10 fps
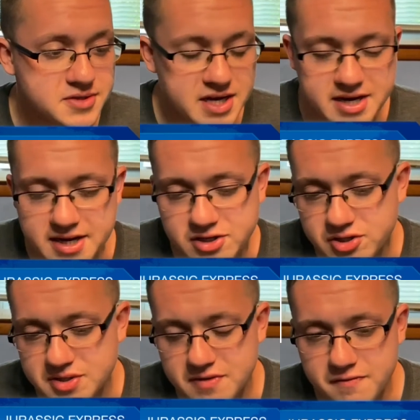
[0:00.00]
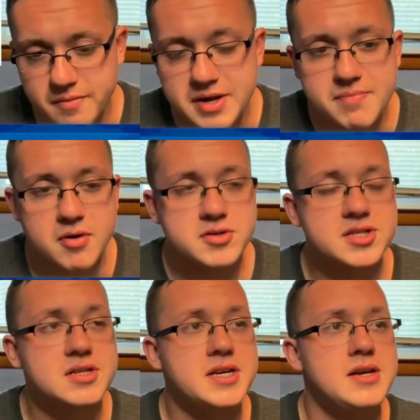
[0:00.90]
And it just, for me
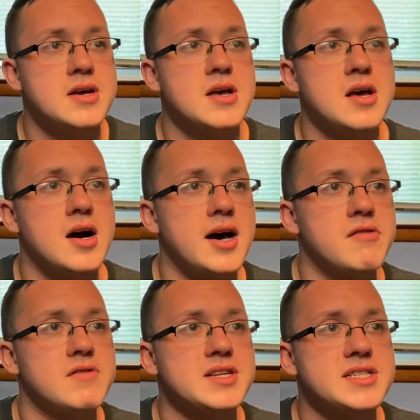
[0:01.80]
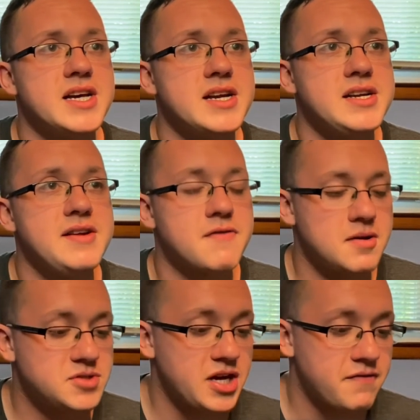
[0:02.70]
personally, I don't really see any need for
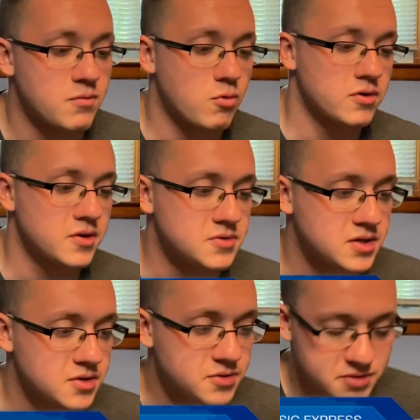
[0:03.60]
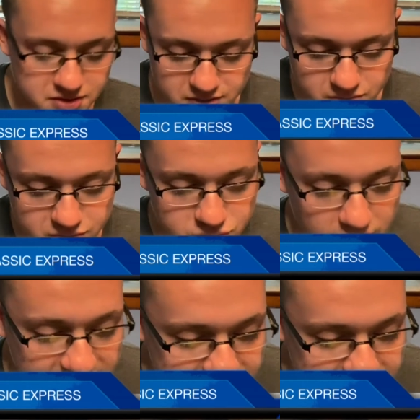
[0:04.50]
MJF and Wardlow to lose. You know, the Jurassic